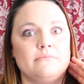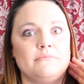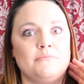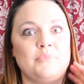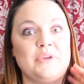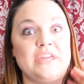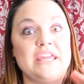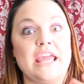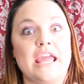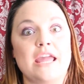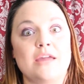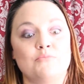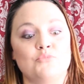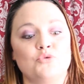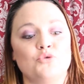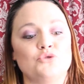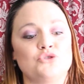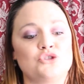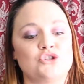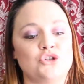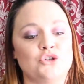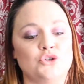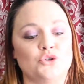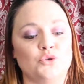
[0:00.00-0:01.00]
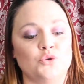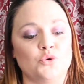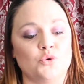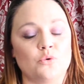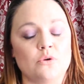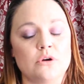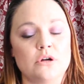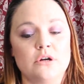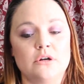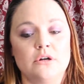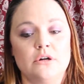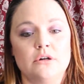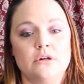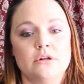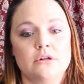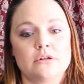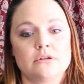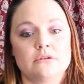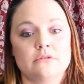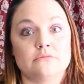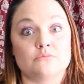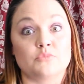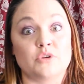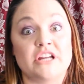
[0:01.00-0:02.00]
be able to
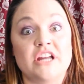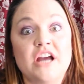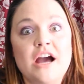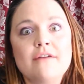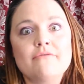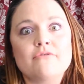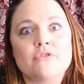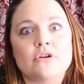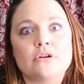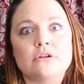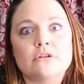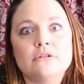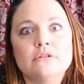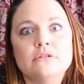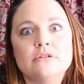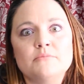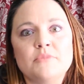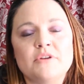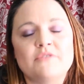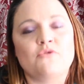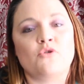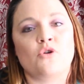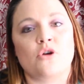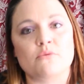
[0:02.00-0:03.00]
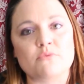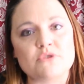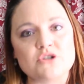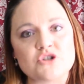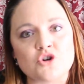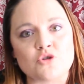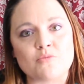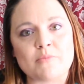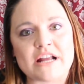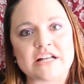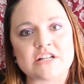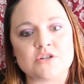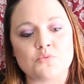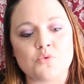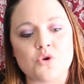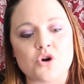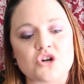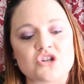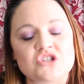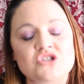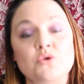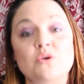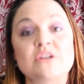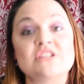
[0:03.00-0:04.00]
recover before I return back to
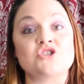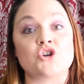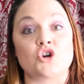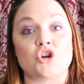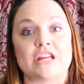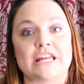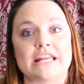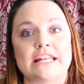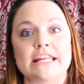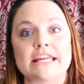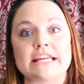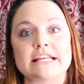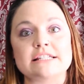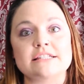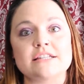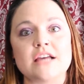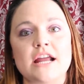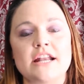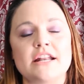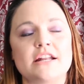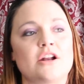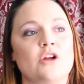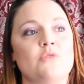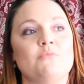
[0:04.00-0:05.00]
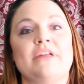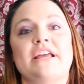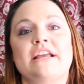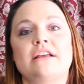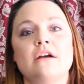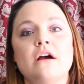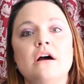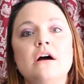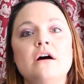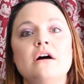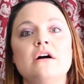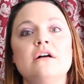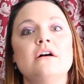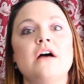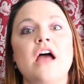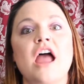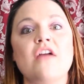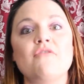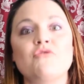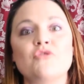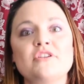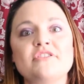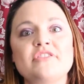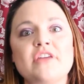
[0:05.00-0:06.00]
work. So I started getting excited. I'm like,
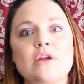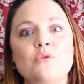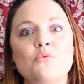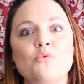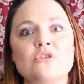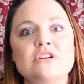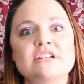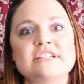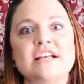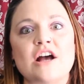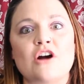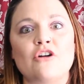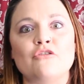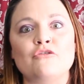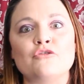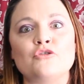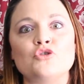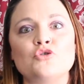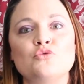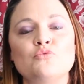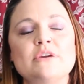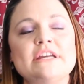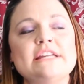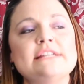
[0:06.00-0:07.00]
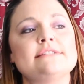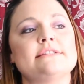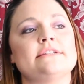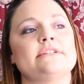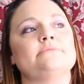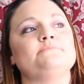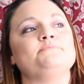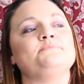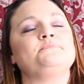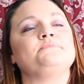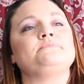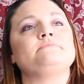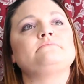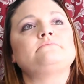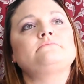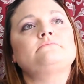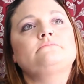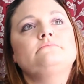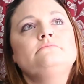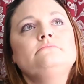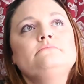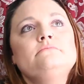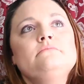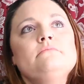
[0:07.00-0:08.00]
everything works out for a reason.
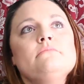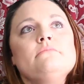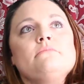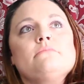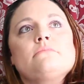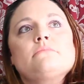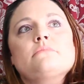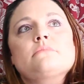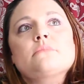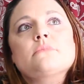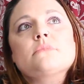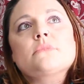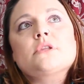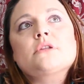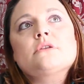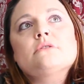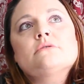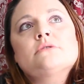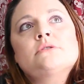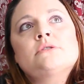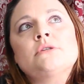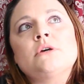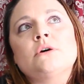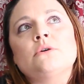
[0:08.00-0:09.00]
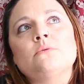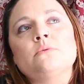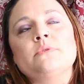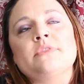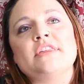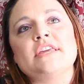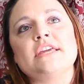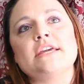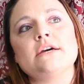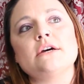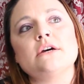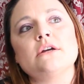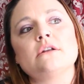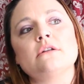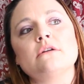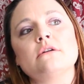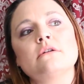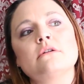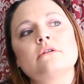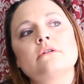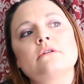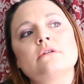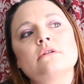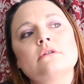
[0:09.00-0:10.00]
So
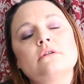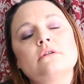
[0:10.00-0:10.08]
then,